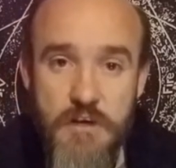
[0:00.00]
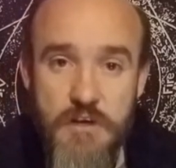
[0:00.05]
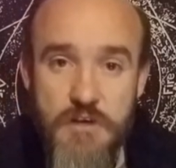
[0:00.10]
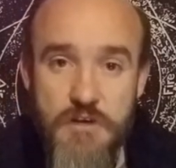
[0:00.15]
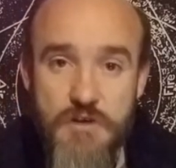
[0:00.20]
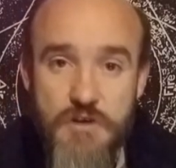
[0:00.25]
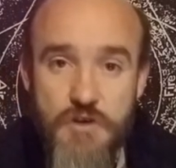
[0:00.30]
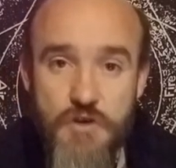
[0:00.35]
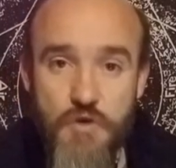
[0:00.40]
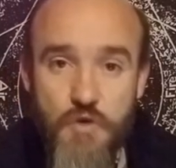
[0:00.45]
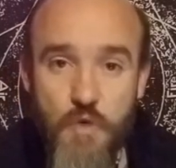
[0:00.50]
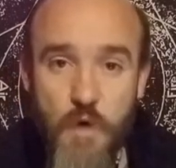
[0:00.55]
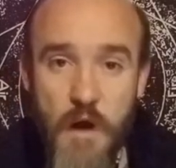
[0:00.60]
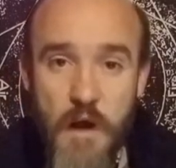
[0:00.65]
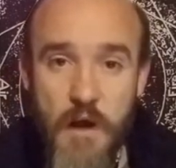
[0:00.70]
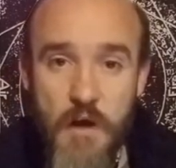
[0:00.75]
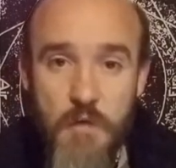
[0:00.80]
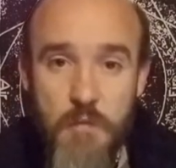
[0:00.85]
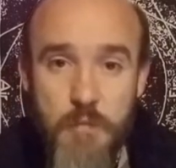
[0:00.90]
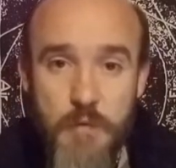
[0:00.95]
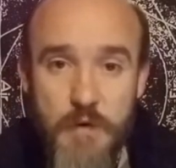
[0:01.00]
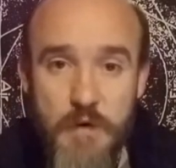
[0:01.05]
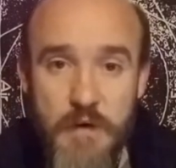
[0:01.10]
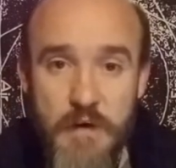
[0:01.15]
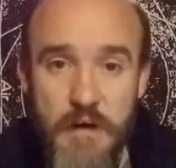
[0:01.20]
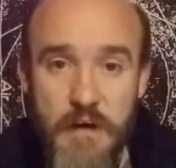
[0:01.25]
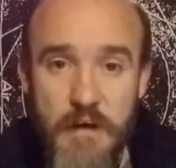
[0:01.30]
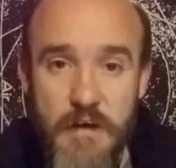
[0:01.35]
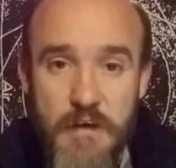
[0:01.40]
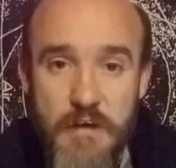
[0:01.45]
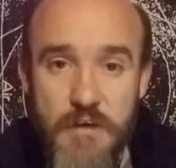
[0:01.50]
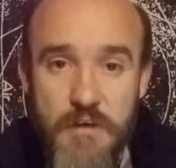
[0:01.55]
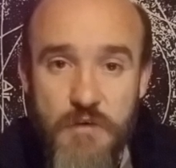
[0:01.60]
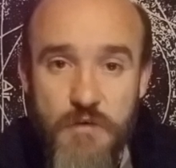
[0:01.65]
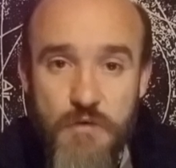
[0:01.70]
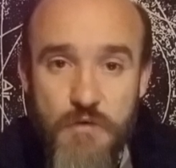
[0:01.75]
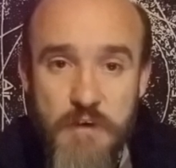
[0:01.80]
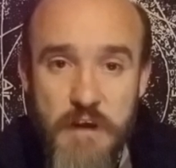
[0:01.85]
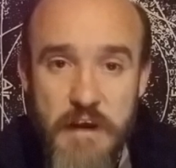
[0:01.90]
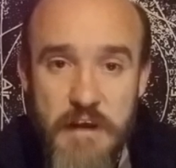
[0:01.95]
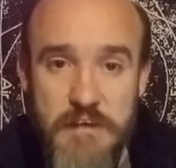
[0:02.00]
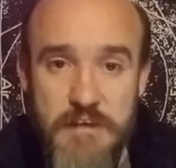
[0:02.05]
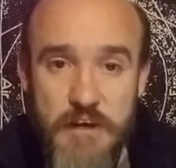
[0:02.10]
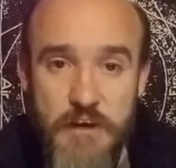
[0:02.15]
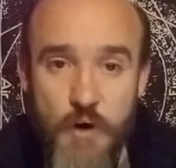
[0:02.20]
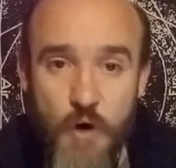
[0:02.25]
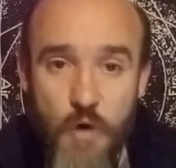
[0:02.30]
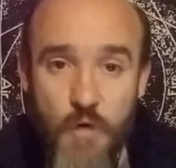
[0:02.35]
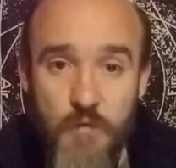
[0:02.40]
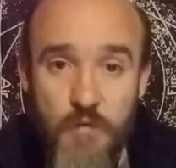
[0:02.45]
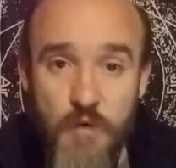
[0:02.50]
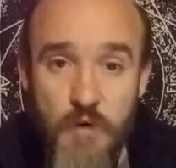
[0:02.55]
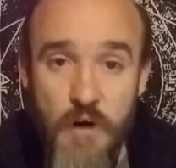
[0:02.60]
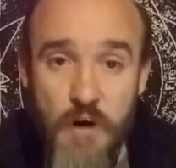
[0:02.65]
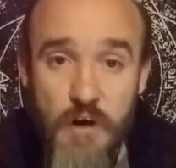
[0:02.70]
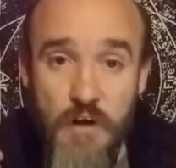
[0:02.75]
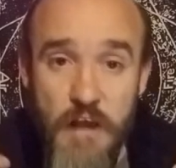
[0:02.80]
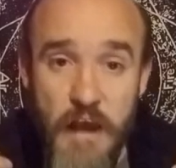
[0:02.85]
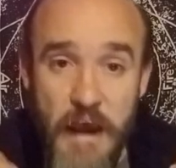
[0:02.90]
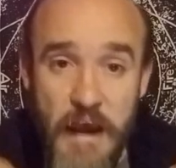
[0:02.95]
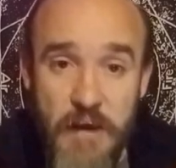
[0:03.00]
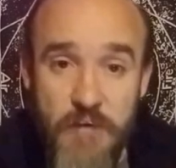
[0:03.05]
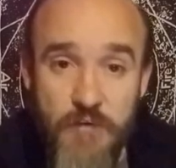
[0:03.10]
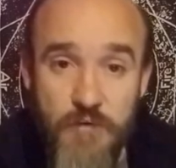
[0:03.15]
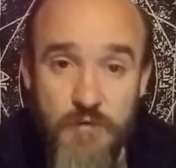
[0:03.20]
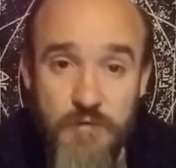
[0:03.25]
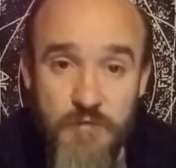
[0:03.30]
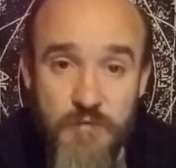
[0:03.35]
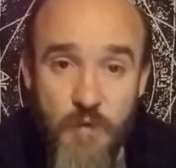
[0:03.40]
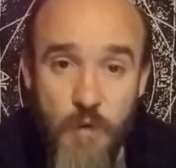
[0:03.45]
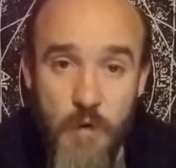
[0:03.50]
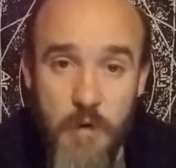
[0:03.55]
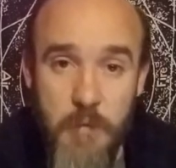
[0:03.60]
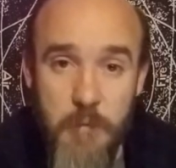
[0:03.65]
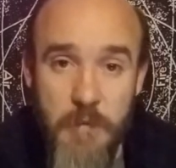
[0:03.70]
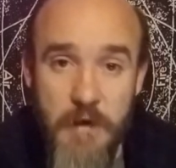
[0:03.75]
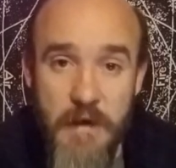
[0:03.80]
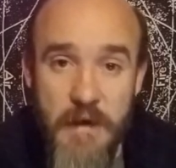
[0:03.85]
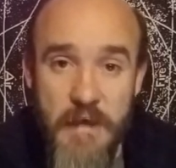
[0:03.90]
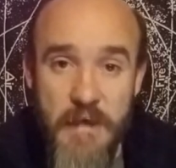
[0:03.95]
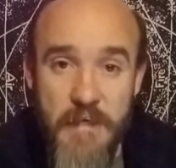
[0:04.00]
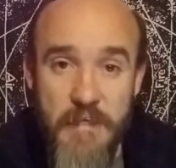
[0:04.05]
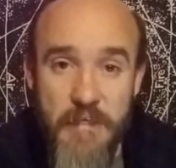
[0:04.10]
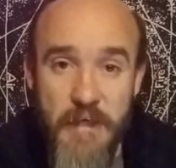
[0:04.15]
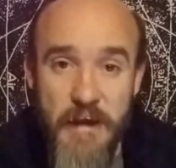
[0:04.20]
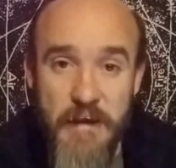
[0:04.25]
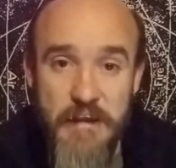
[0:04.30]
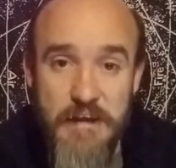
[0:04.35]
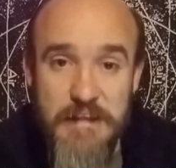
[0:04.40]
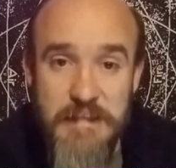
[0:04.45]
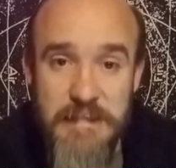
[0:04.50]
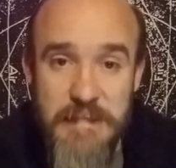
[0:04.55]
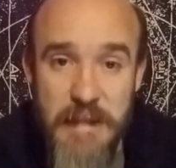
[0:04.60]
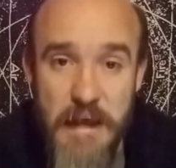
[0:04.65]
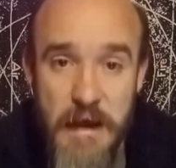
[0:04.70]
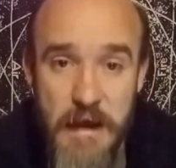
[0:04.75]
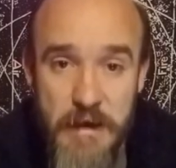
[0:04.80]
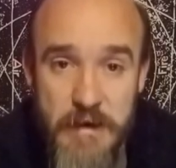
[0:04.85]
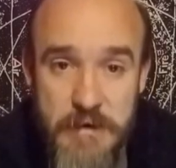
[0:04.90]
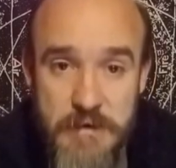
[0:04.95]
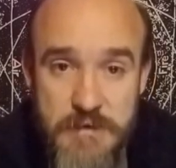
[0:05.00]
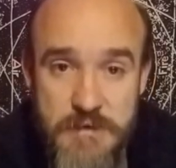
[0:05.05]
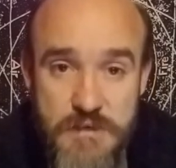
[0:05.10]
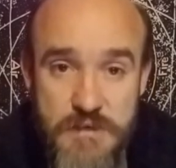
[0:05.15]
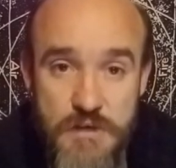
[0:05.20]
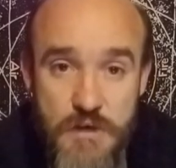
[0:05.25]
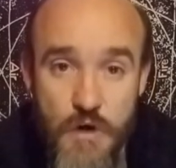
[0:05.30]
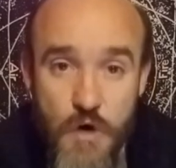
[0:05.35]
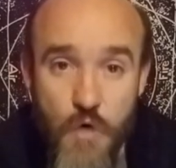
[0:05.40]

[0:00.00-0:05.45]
to help create an overall astral form that aligns